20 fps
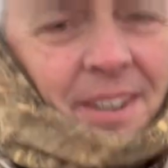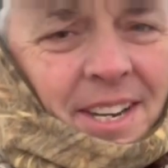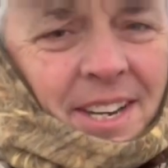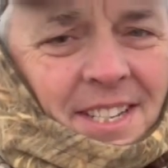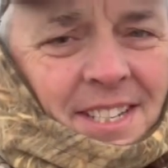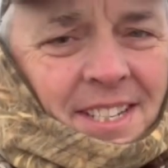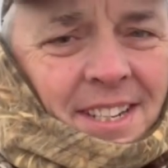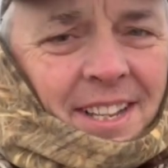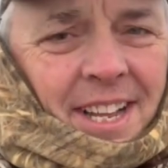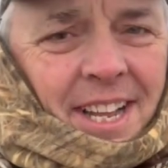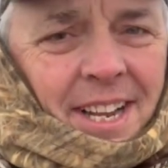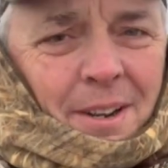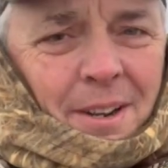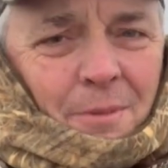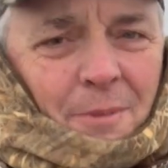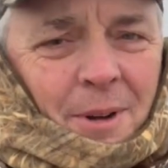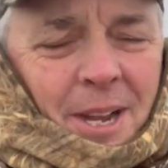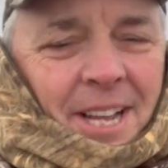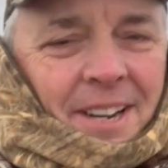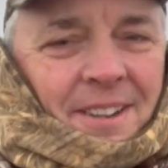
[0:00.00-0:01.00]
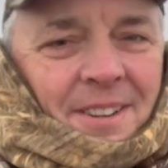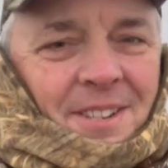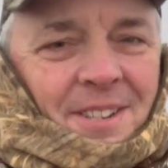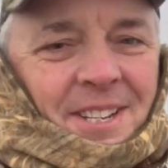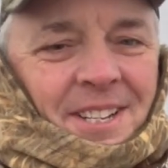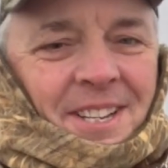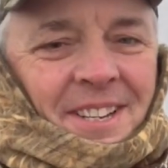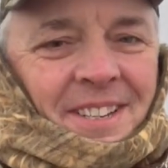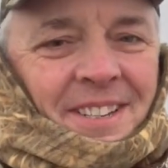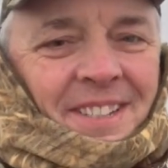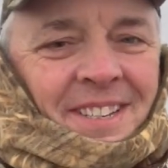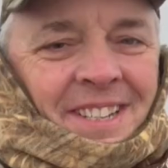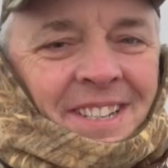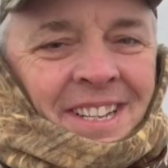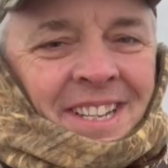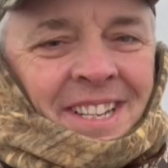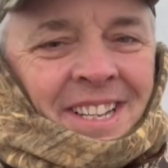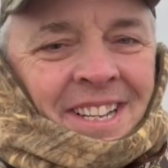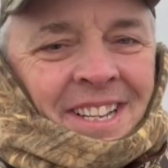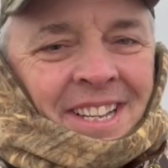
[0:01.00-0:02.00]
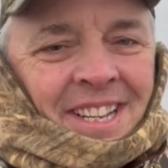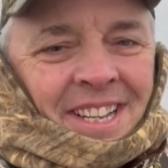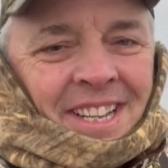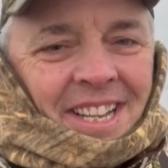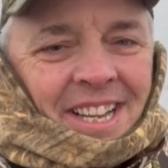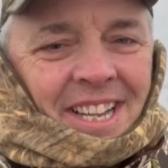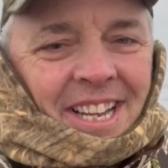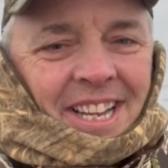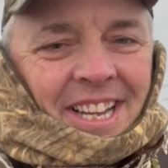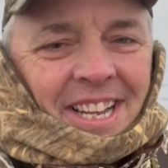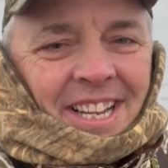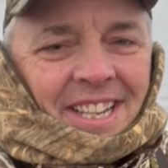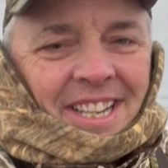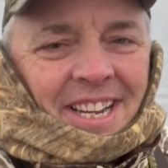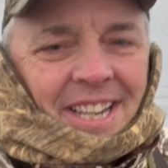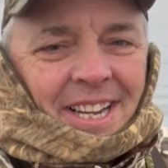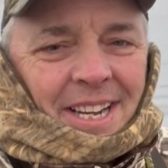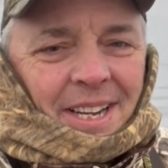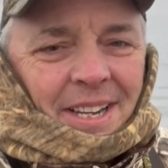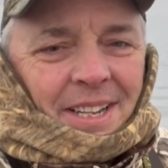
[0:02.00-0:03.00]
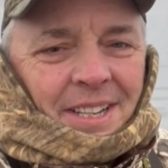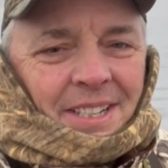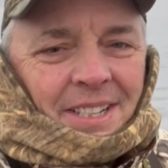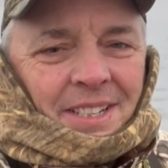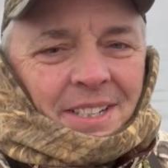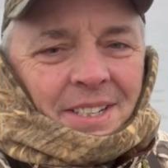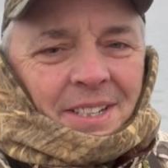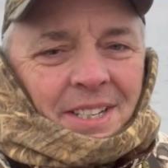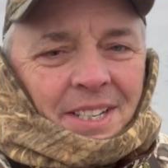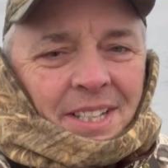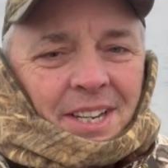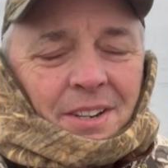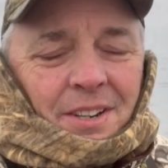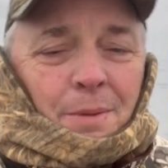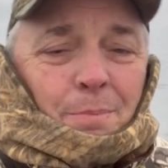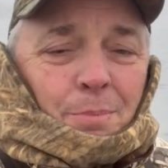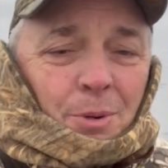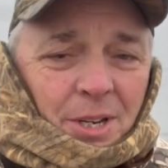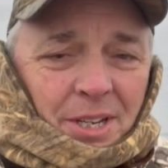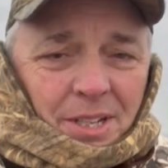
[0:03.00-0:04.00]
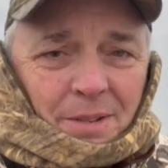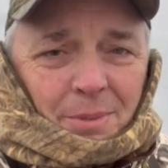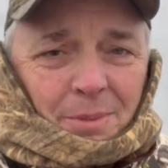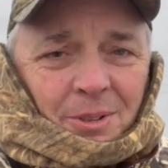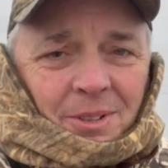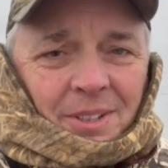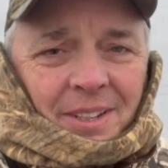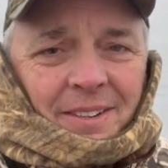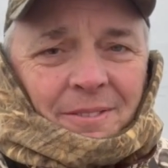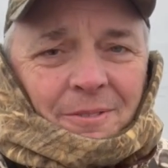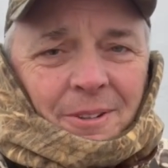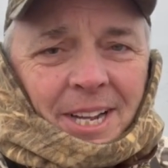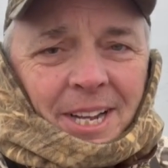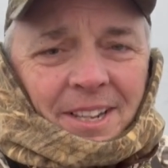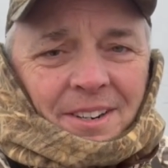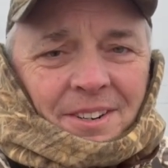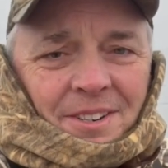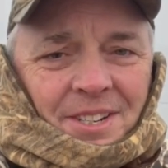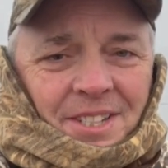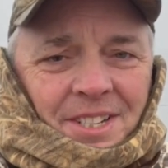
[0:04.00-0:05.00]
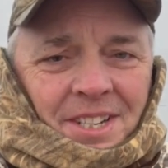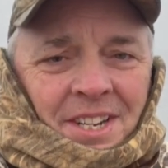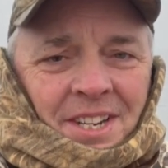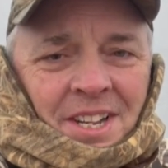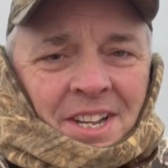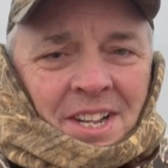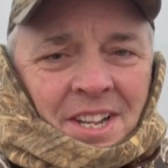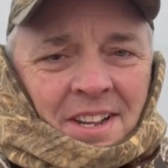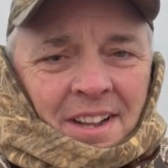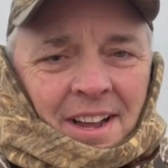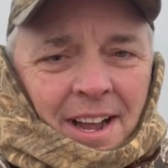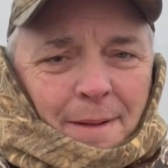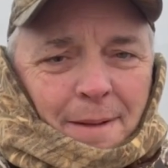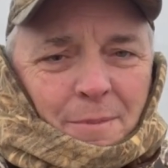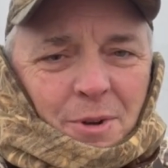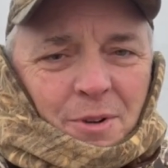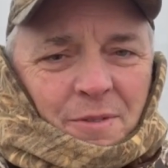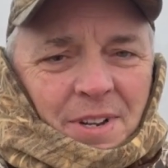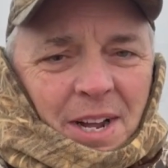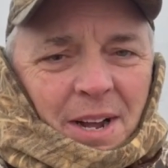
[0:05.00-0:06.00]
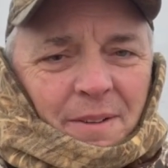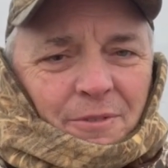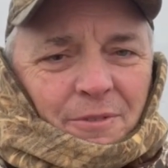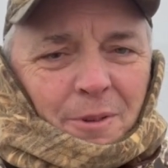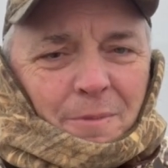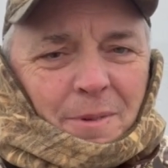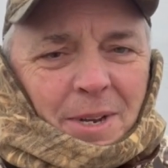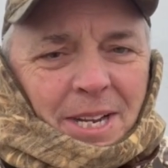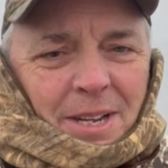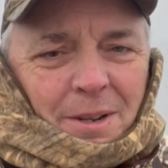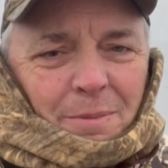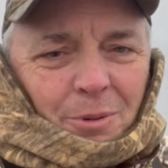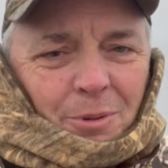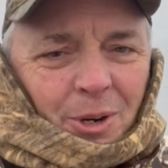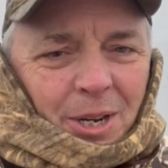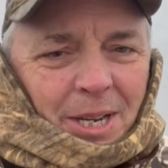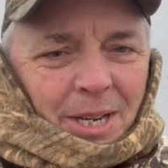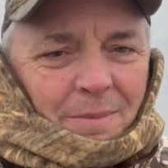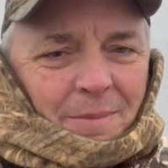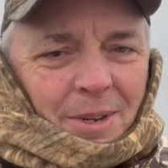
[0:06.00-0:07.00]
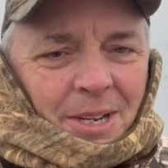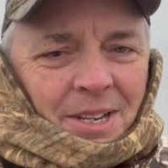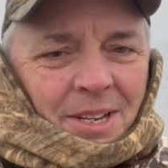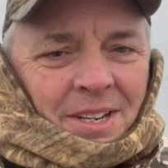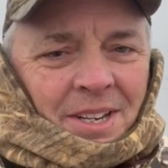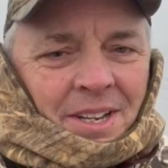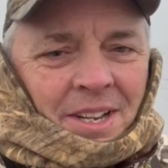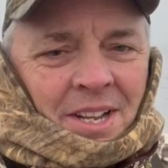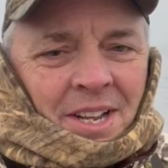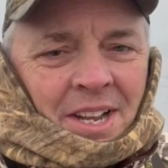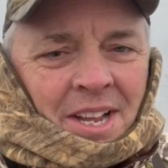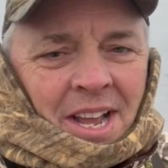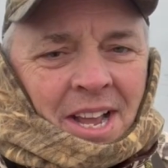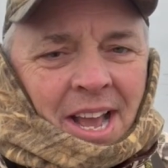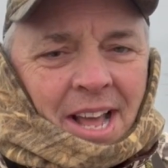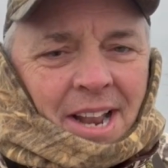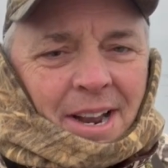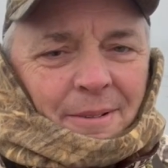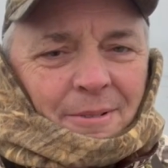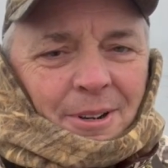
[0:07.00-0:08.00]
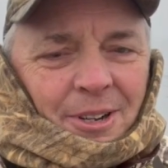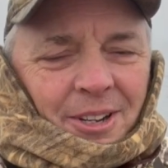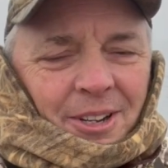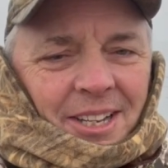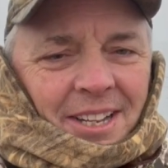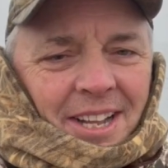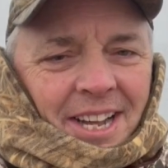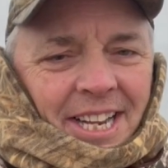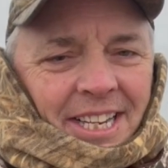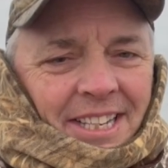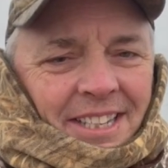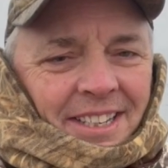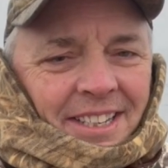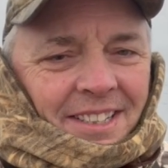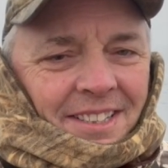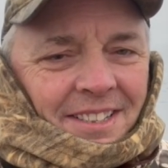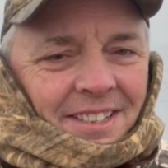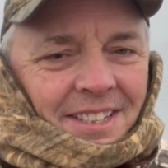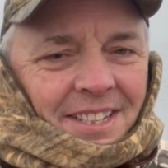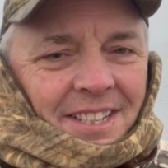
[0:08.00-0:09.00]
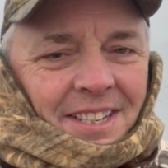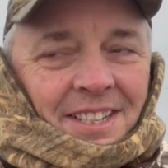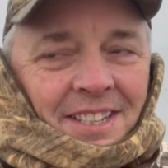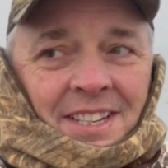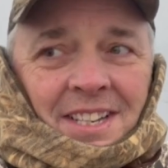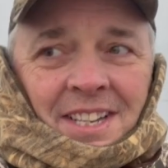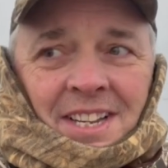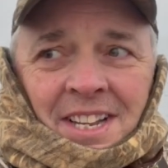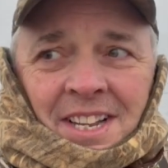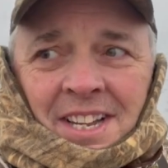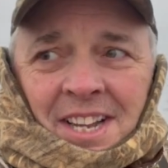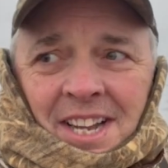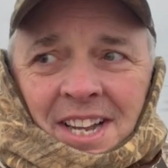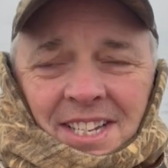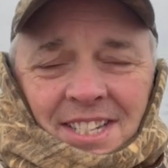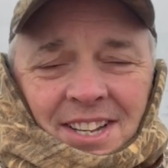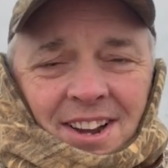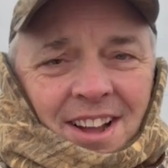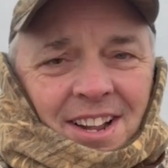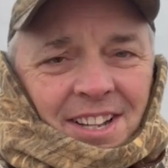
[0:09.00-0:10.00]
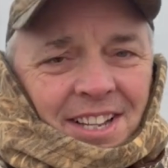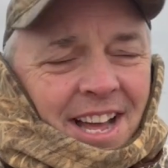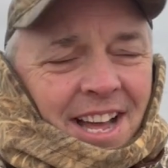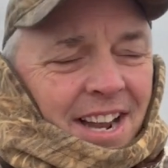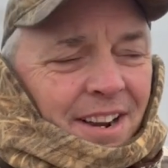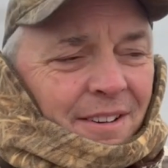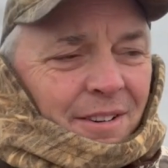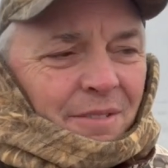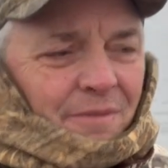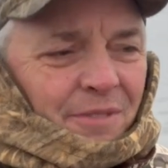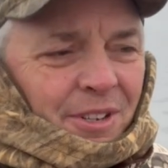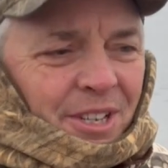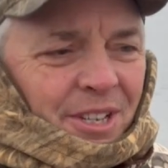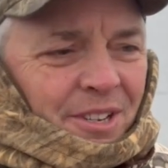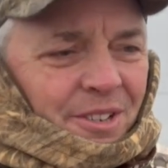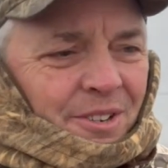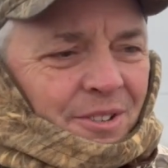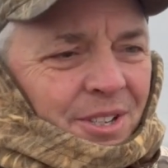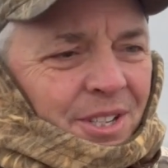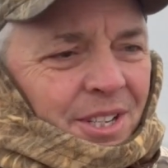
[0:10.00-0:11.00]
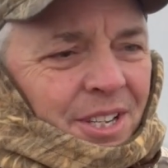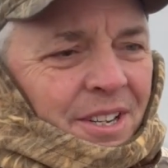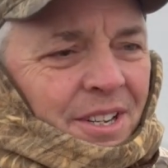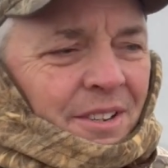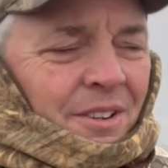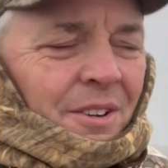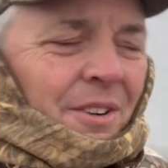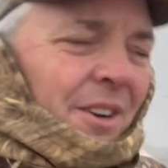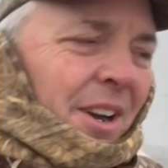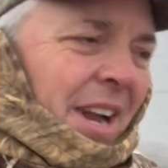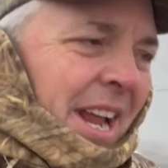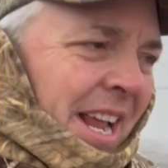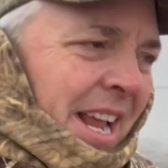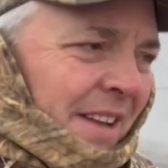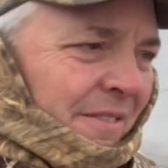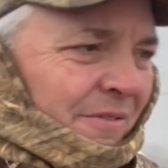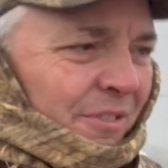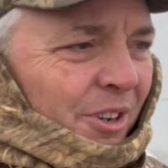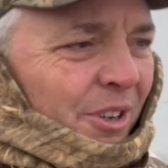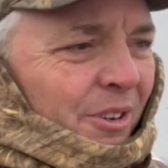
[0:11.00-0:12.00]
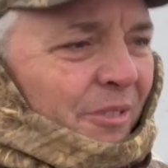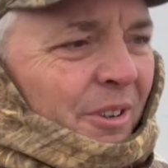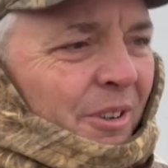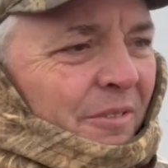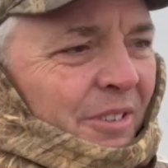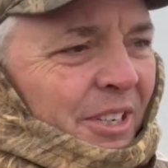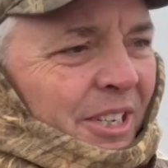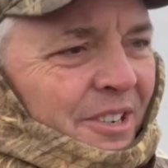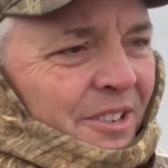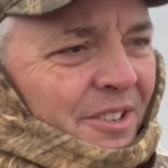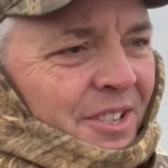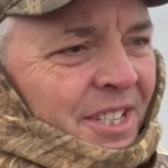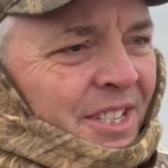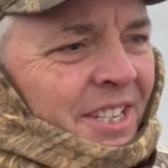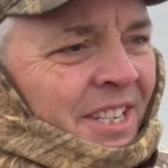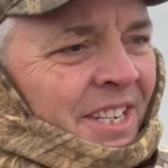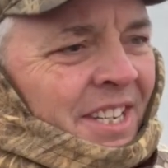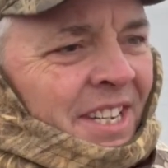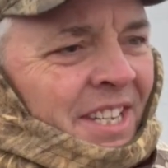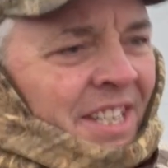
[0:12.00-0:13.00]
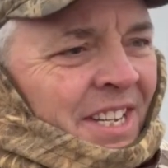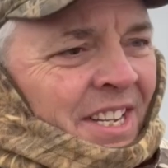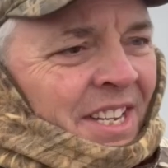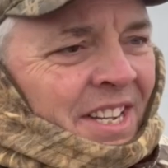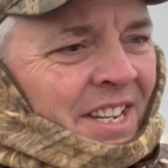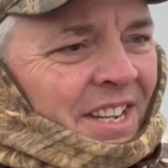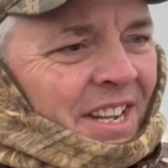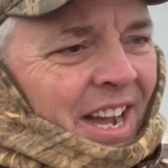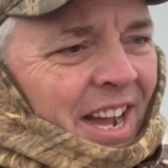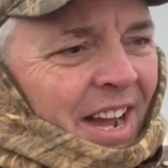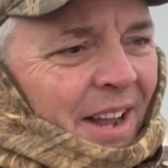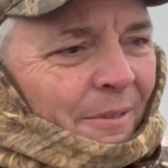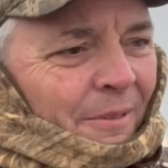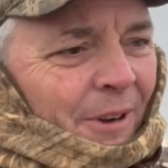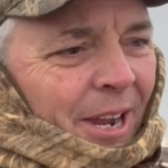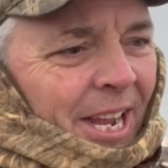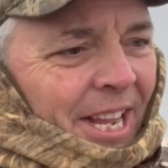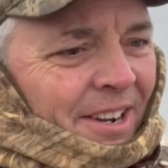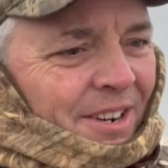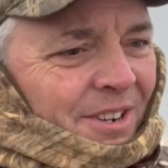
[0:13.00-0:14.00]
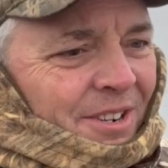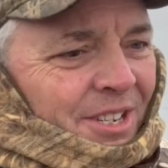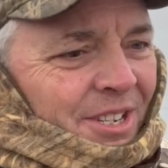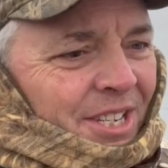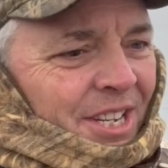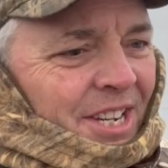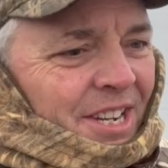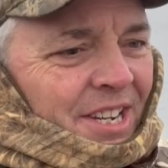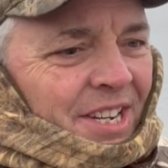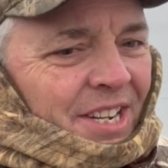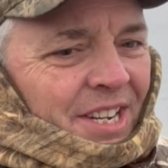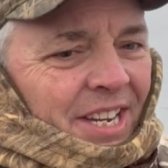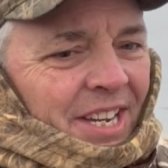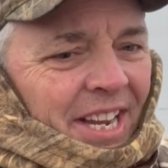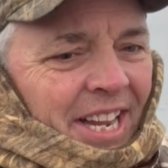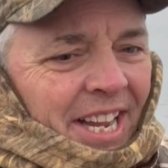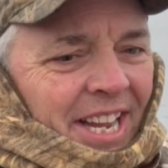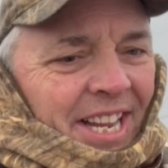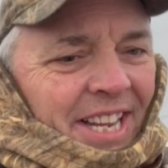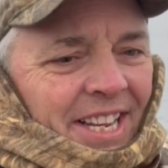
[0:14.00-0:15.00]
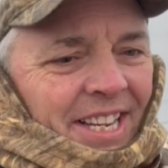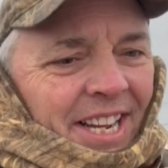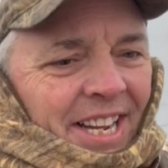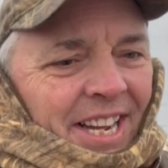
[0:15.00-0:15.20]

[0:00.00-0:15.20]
insulated waders, and they're the breathable waders. I moved up from neoprene, and I really like these. I saw a lot of reviews, or a handful of reviews on waders, and